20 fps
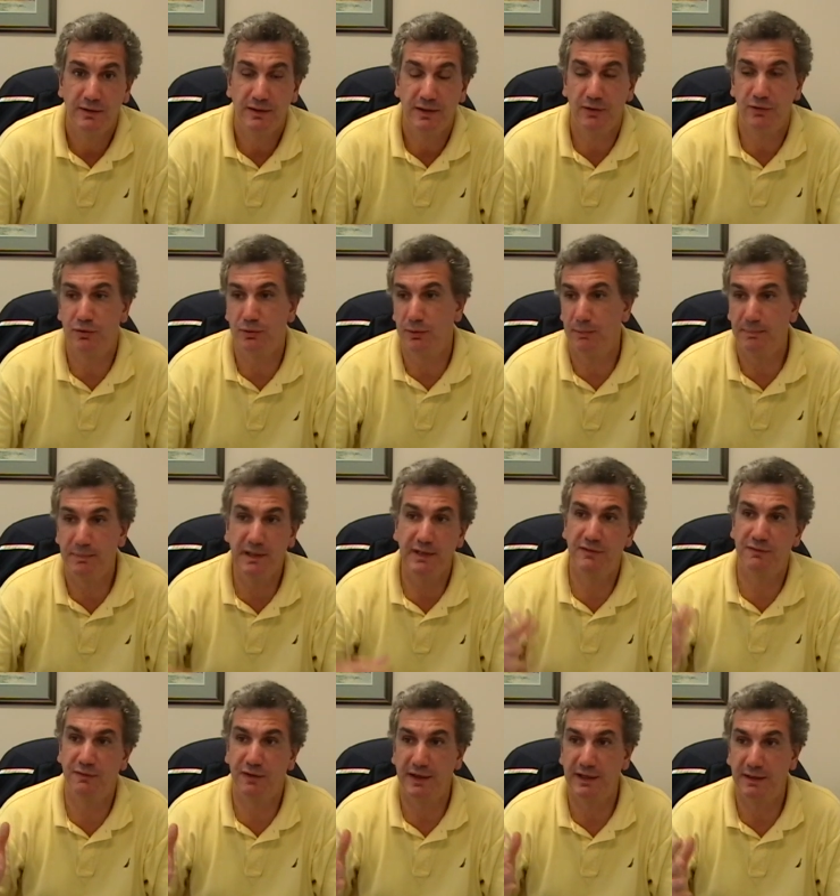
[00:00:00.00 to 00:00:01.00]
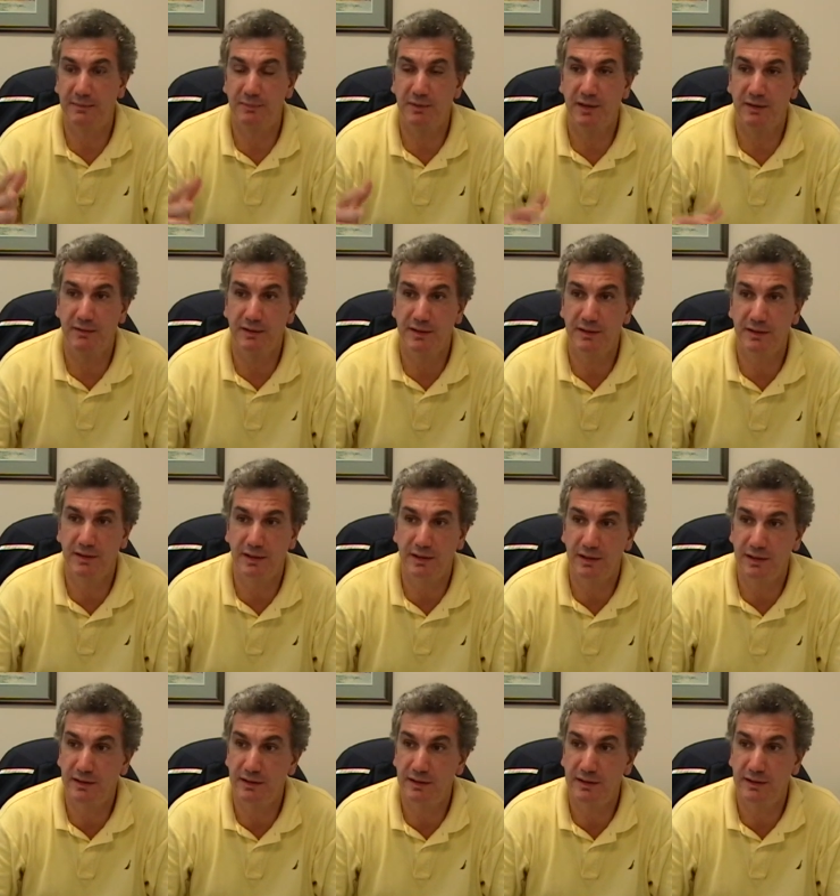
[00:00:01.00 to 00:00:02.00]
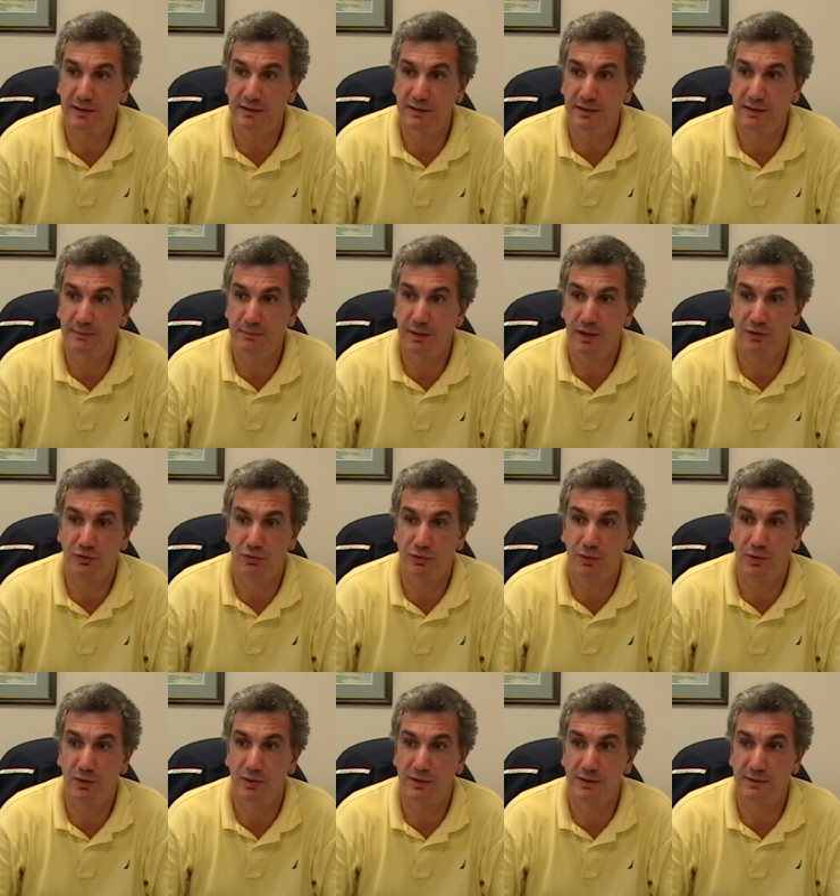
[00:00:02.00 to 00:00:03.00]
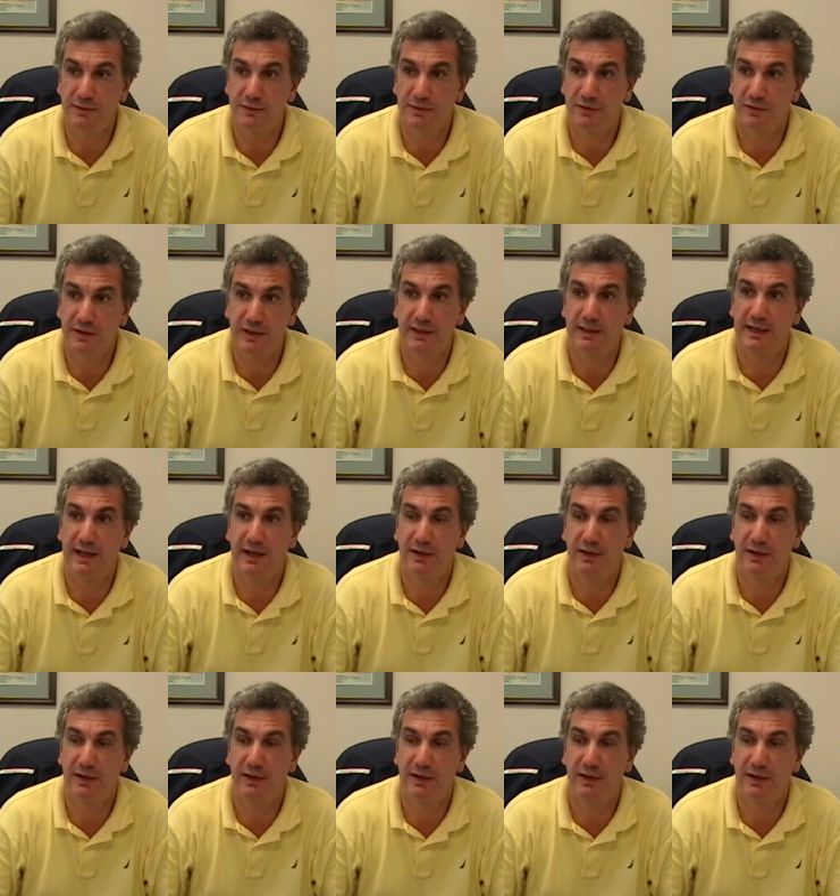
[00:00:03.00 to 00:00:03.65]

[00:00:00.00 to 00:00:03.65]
They'll do a big fight up there in, uh, in, in Montreal and sell it